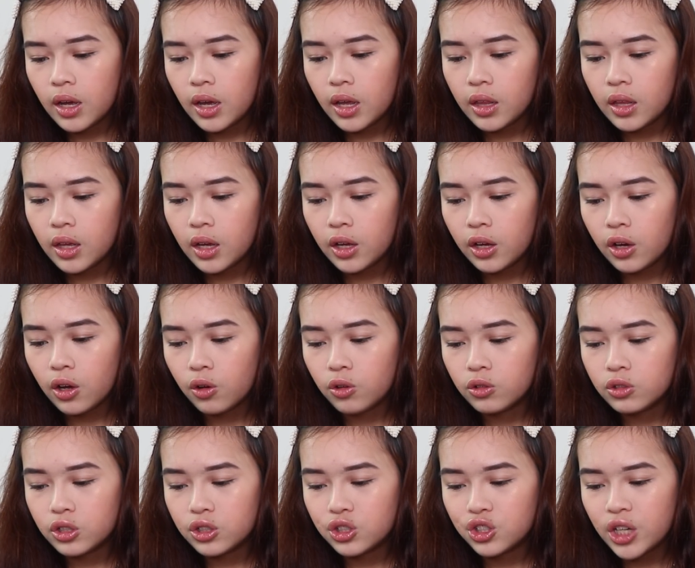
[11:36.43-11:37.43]
and then you
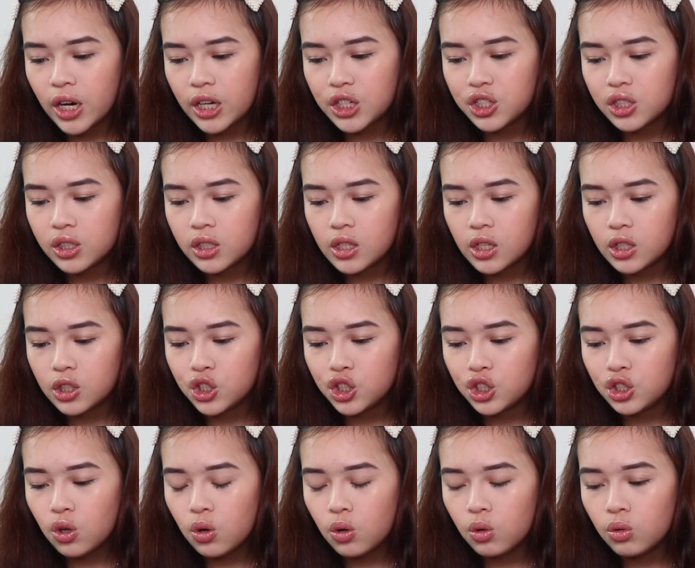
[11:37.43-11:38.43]
go to attractions and
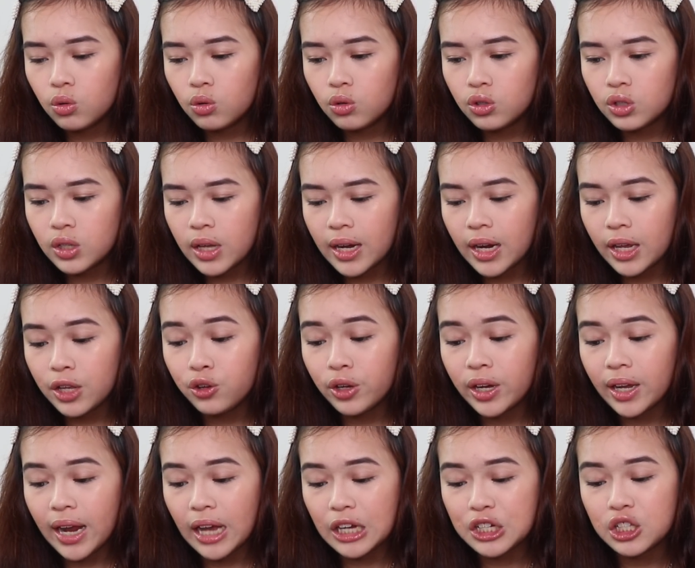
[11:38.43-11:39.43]
shows, and then you
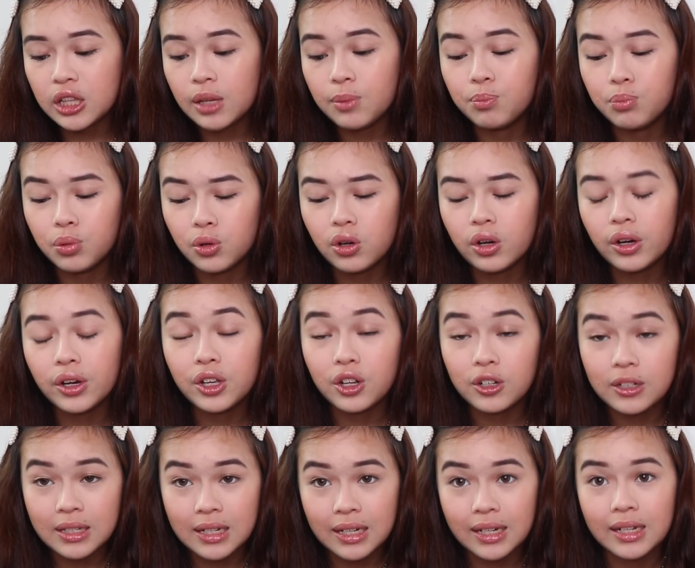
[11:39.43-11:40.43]
can actually book
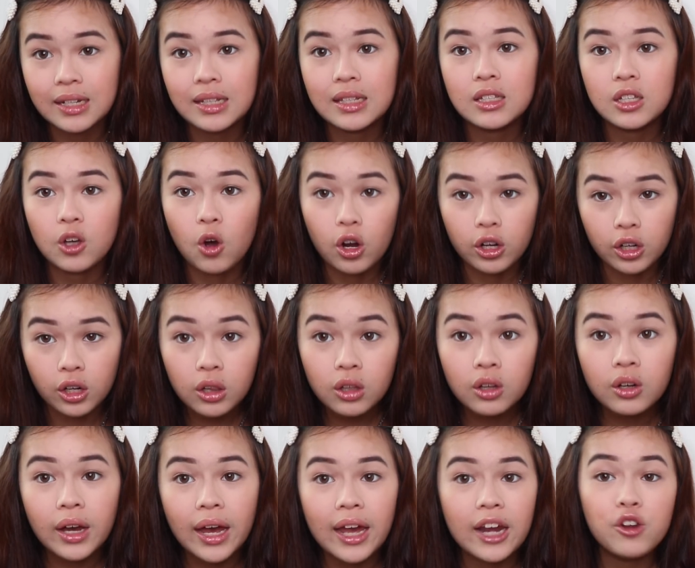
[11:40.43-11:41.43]
your tickets on
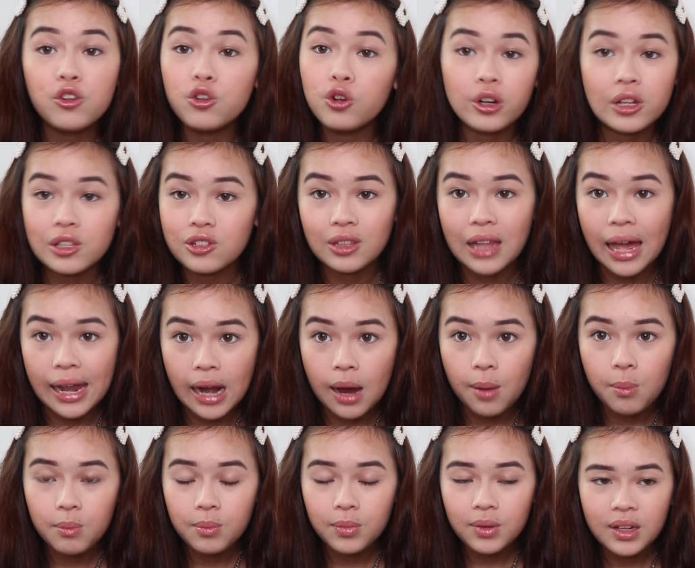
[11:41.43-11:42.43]
Klook and you don't need to line
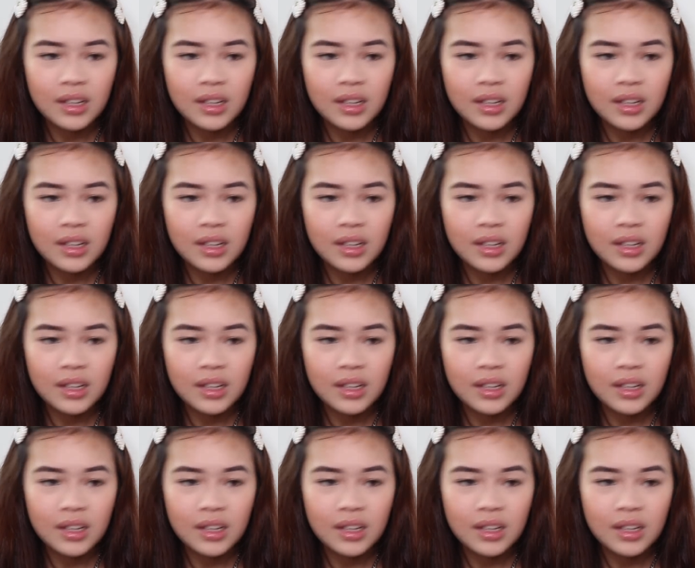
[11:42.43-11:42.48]
up.